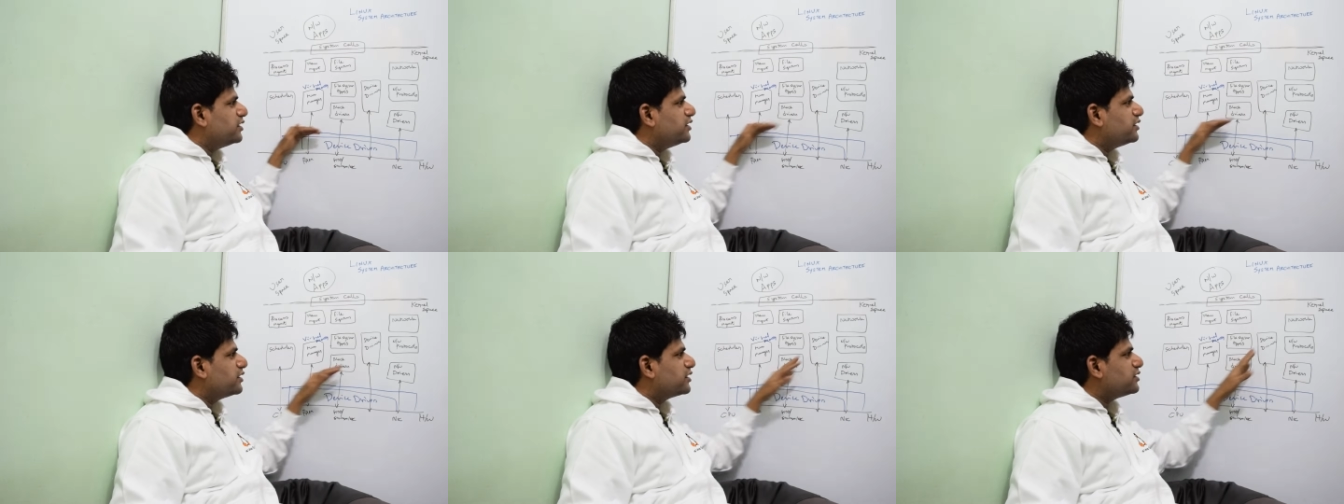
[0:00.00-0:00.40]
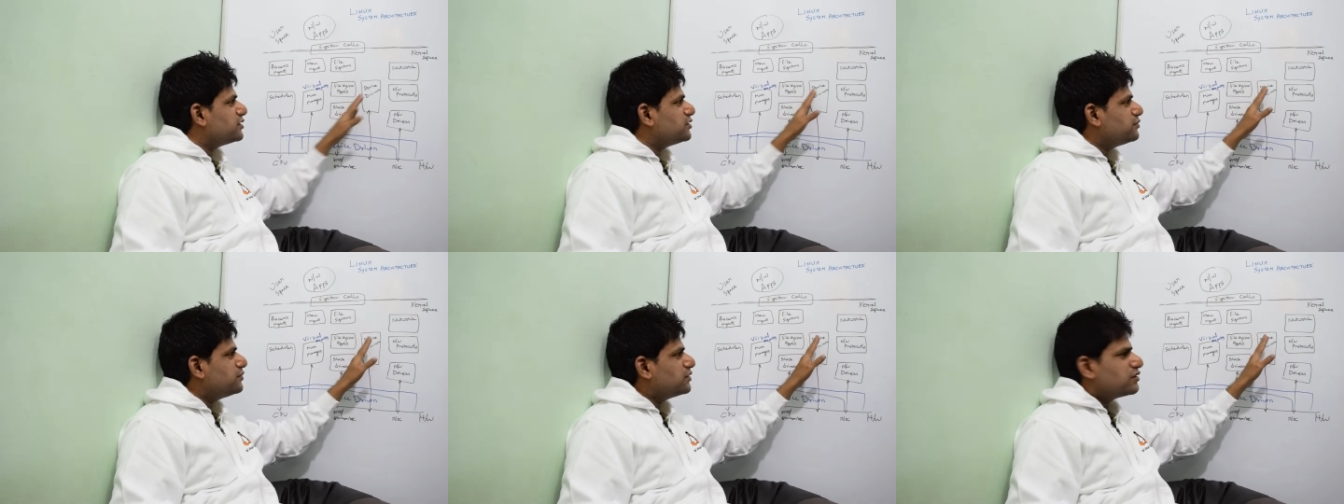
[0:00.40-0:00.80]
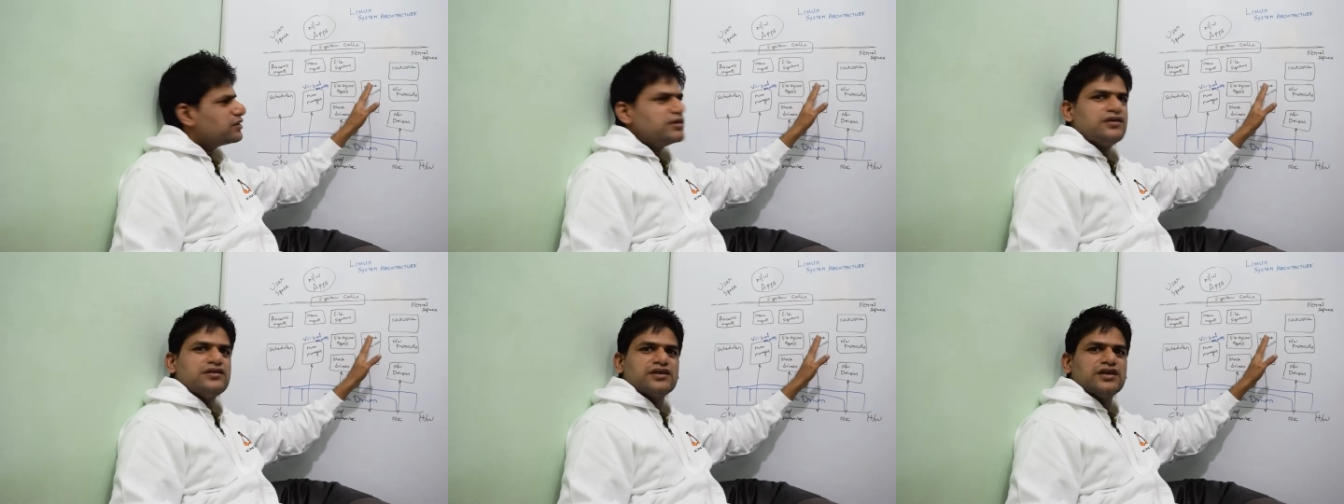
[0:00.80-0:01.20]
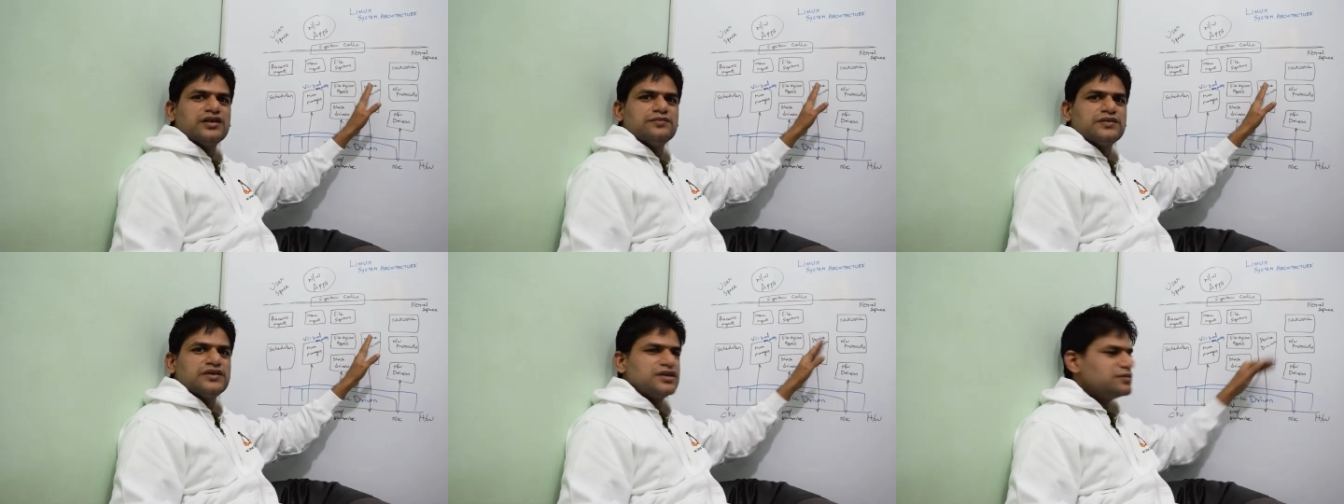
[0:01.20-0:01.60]
in case if you are not
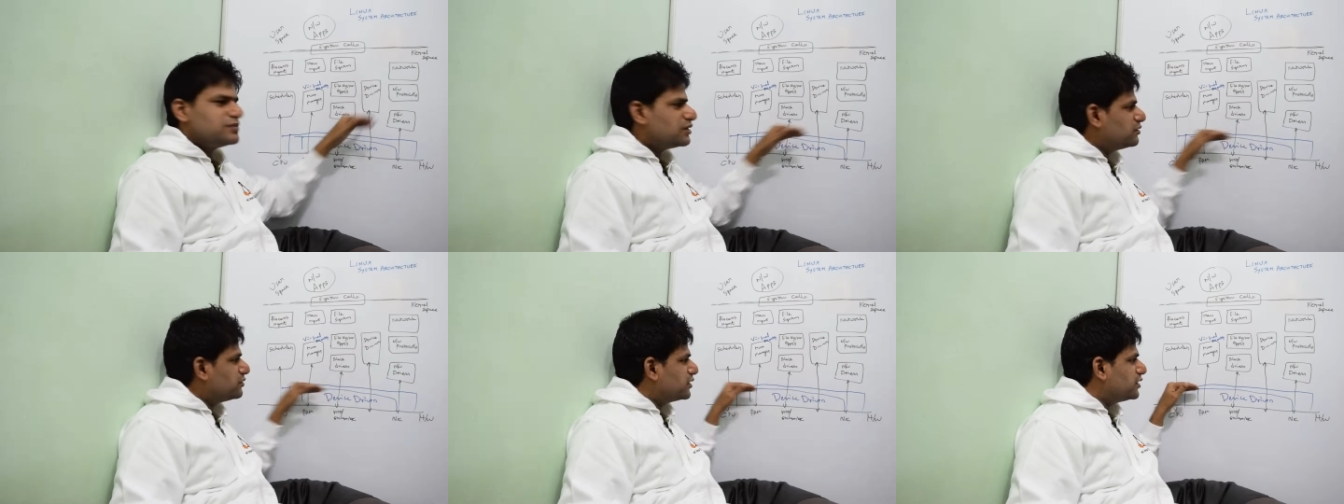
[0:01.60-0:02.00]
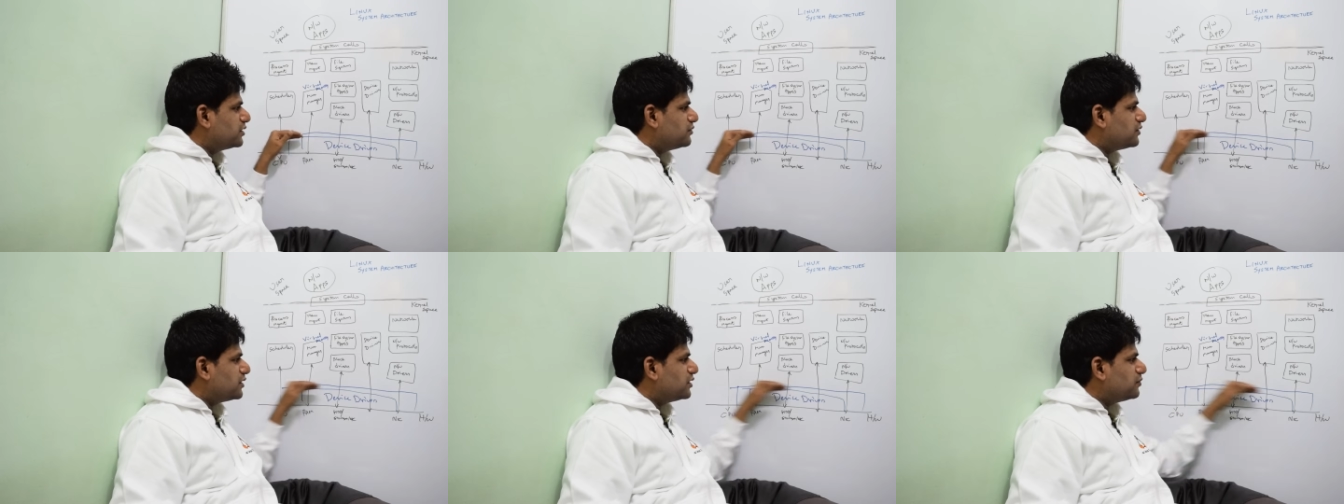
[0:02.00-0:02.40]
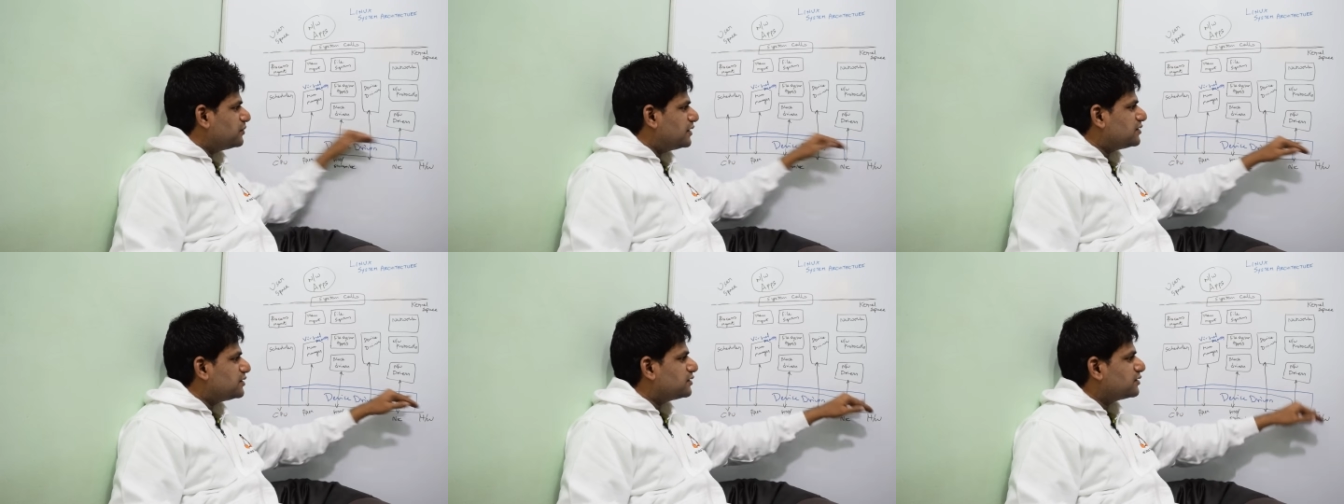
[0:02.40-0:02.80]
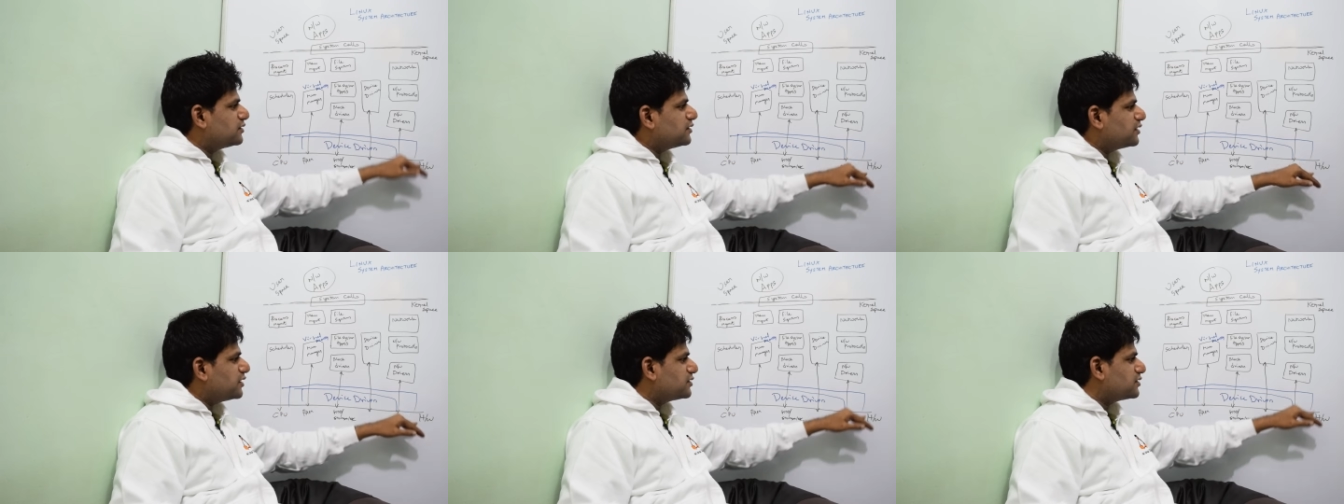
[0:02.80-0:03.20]
comfortable, you can even imagine
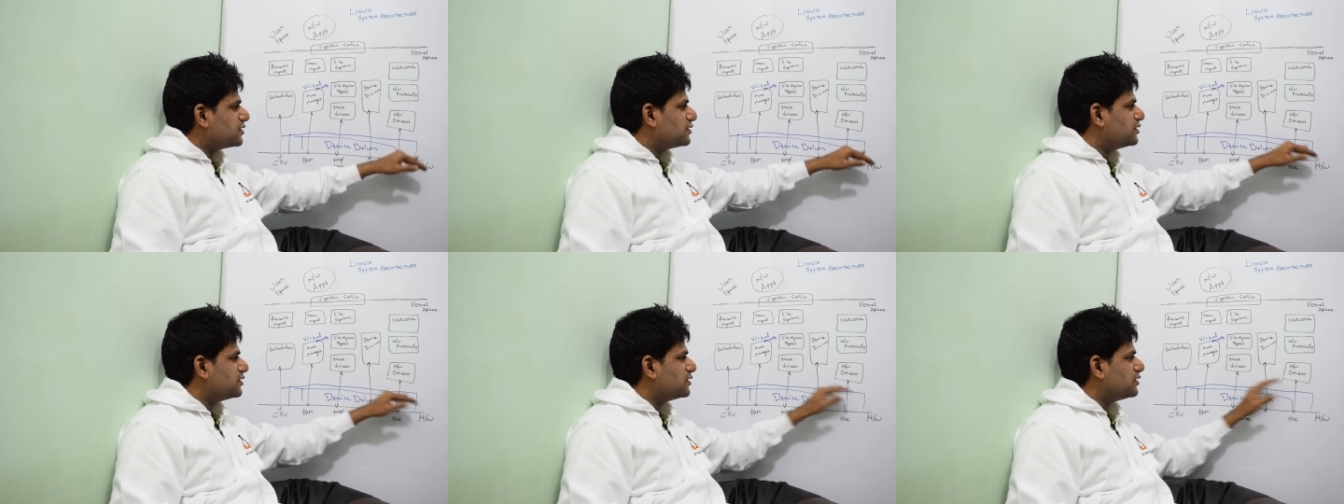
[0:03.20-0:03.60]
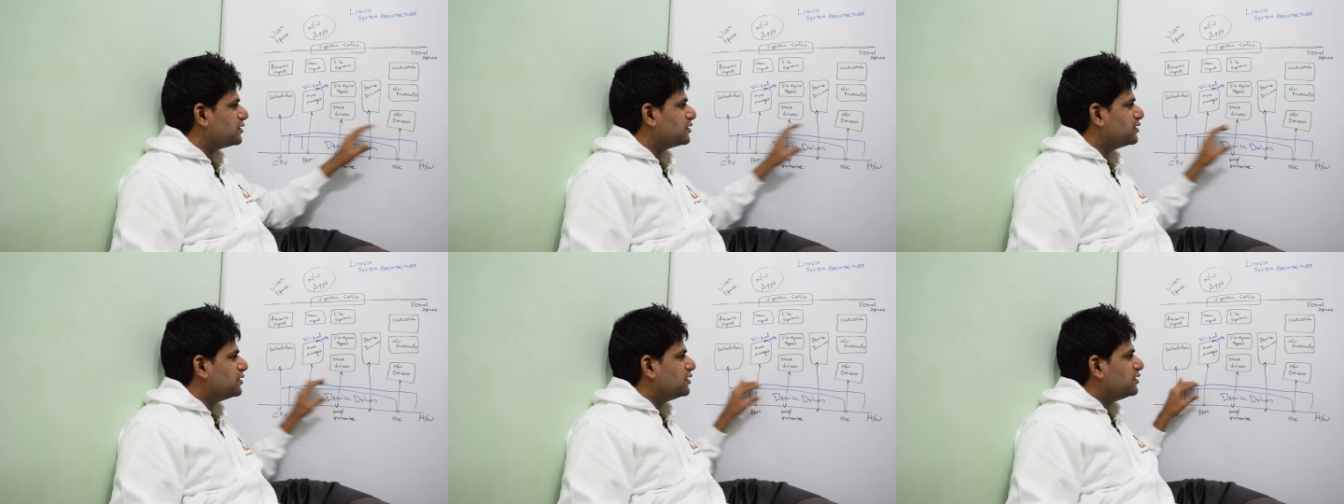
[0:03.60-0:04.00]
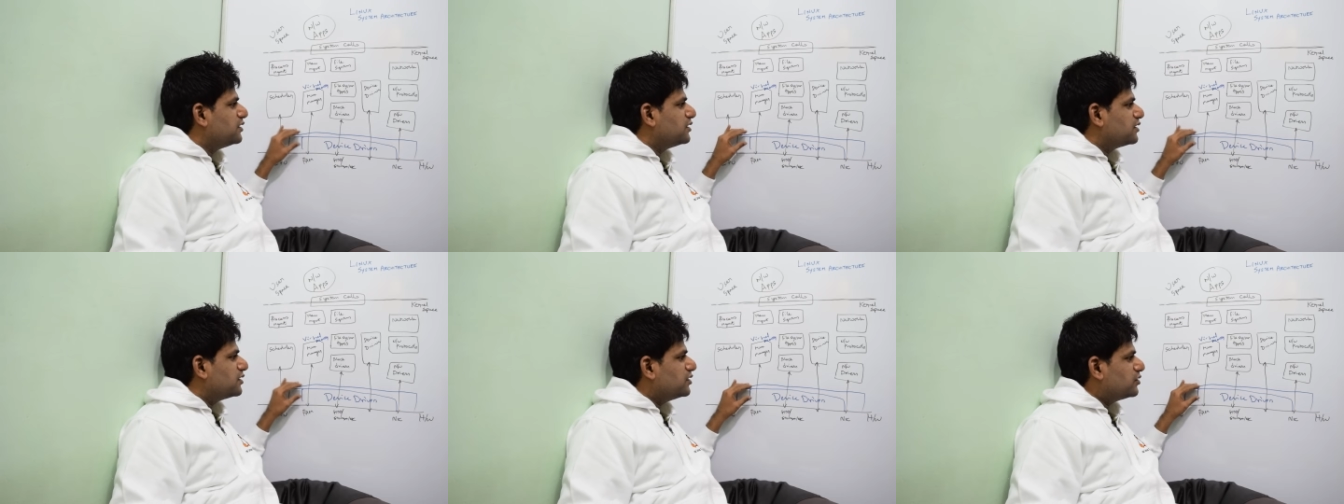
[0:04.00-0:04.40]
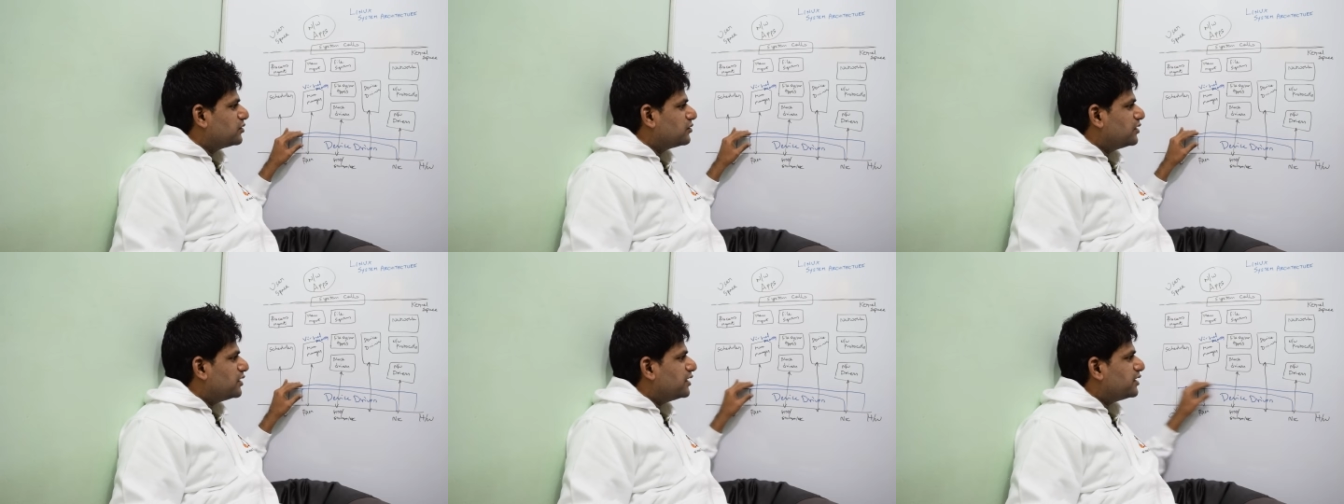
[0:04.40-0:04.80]
as a single
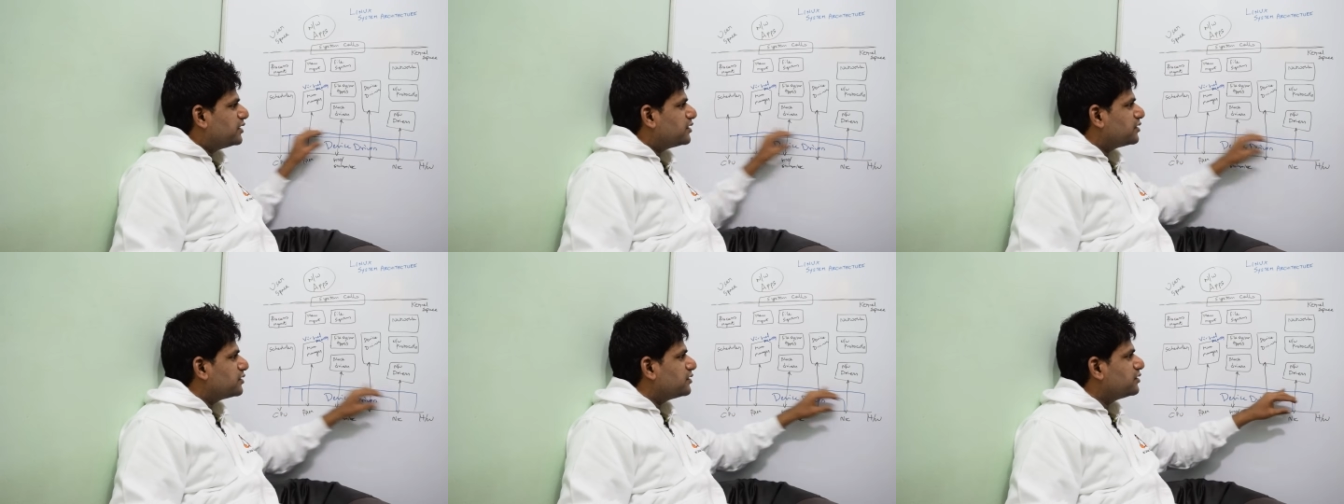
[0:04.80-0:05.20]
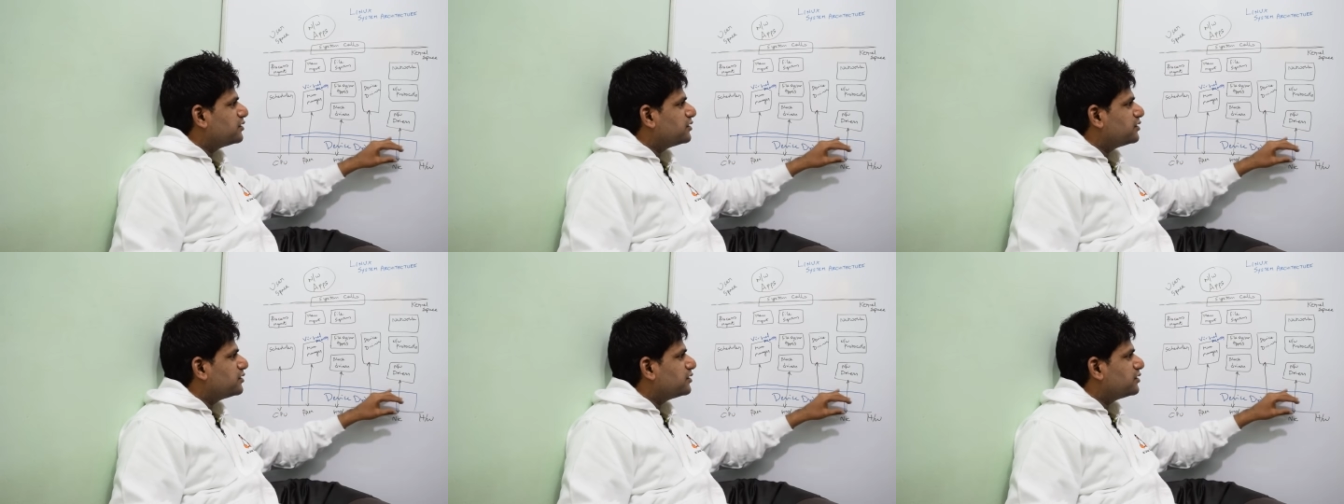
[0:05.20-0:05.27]
layer